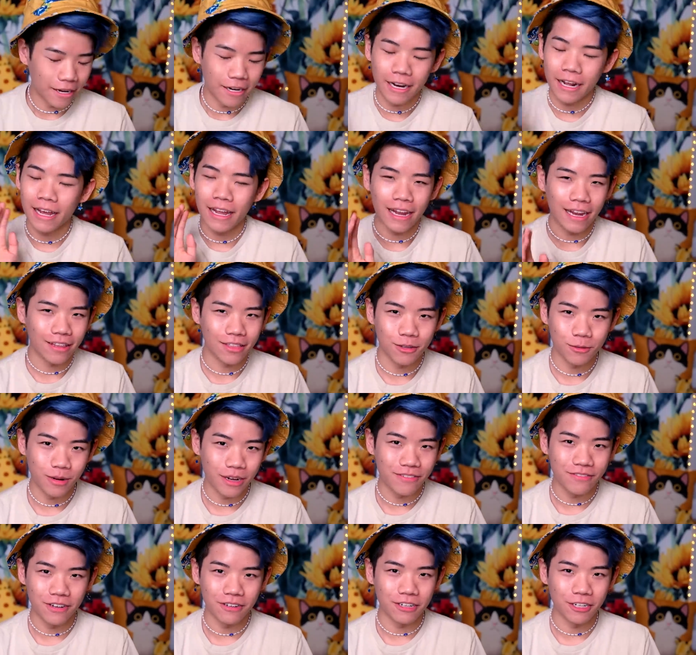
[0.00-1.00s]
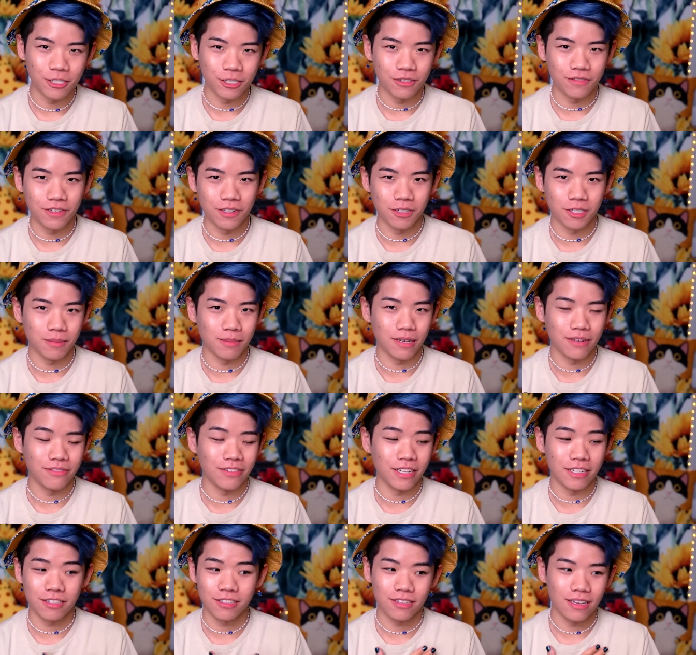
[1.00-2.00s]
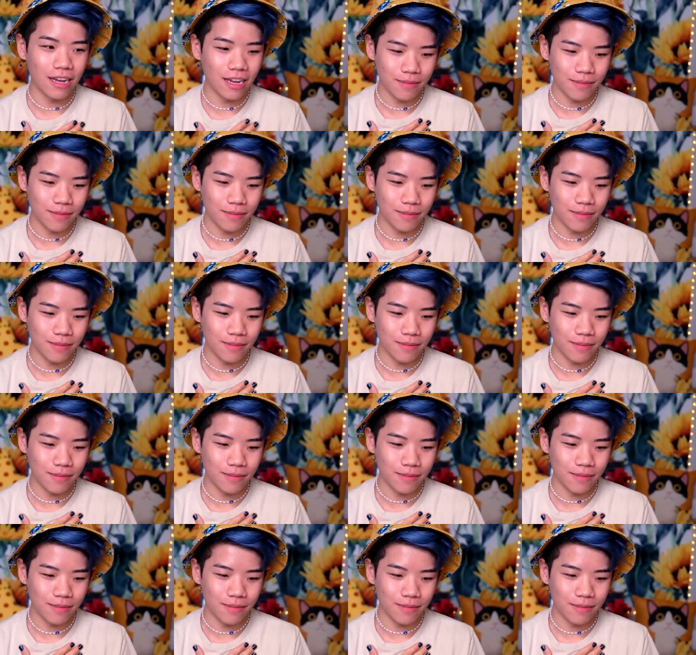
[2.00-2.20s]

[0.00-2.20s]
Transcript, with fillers: And I hate the way foundation feels on my face